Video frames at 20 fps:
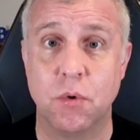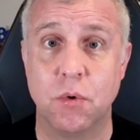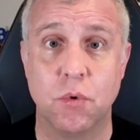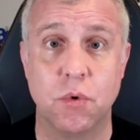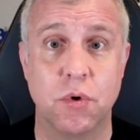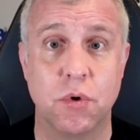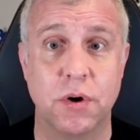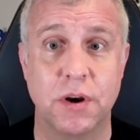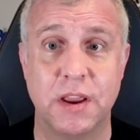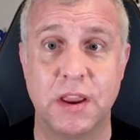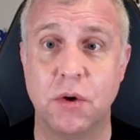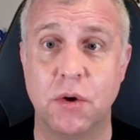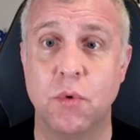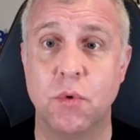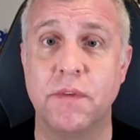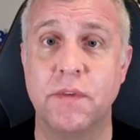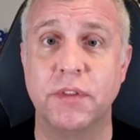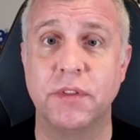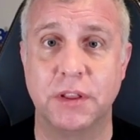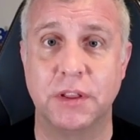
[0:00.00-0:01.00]
or
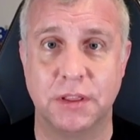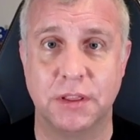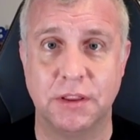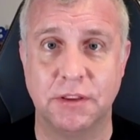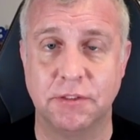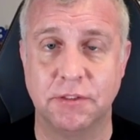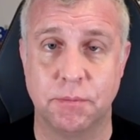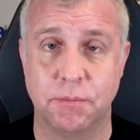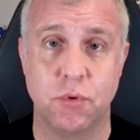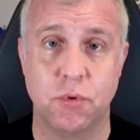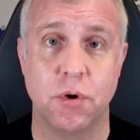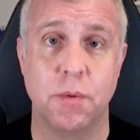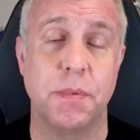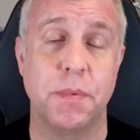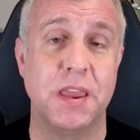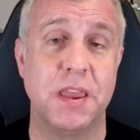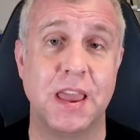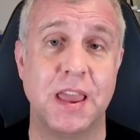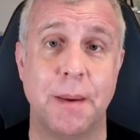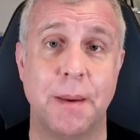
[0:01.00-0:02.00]
equivalently support
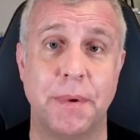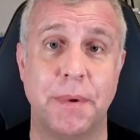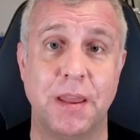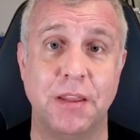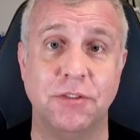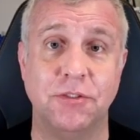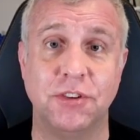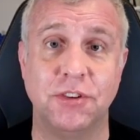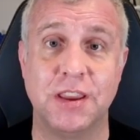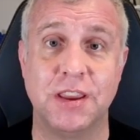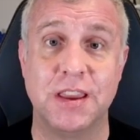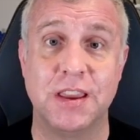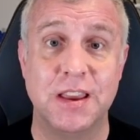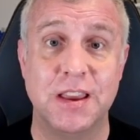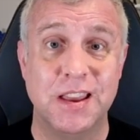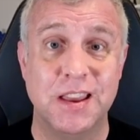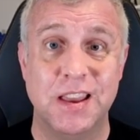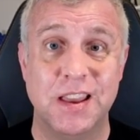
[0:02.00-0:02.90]
PCAP NG